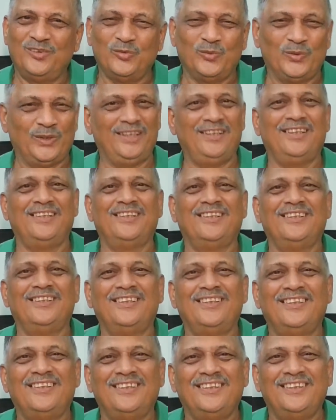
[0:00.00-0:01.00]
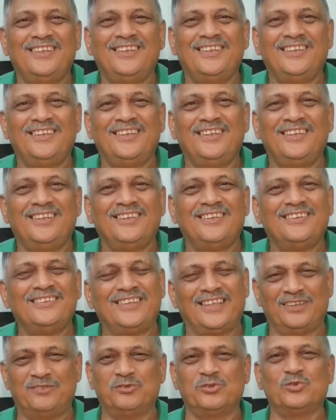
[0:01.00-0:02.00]
Well,
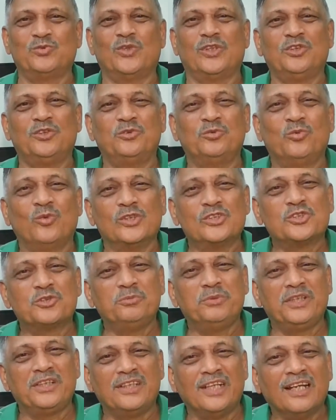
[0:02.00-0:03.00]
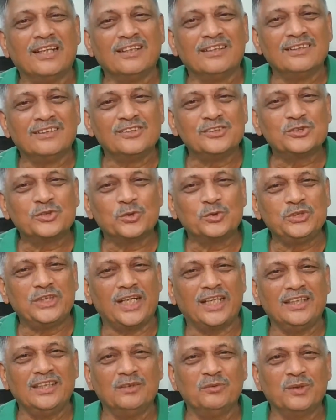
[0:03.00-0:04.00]
that was what was to be done. So
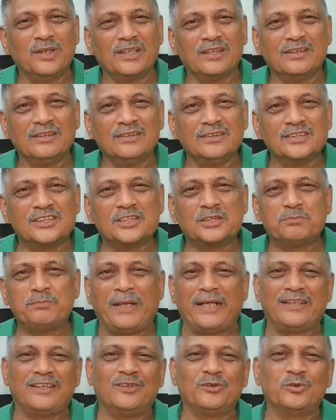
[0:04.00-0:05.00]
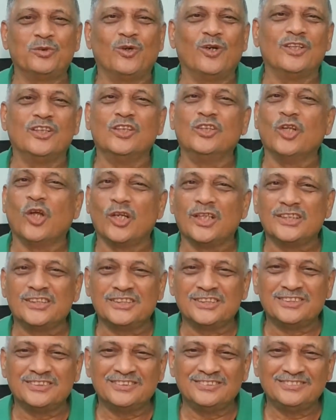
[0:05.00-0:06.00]
Yadnivalkar spat out all the
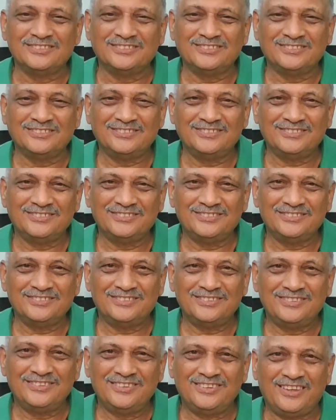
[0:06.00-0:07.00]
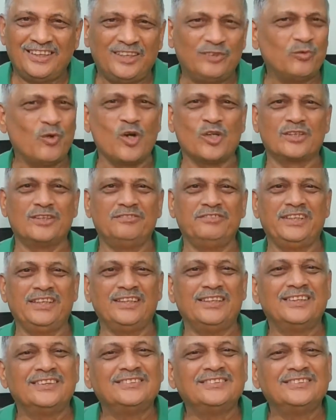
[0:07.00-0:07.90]
knowledge and walked away.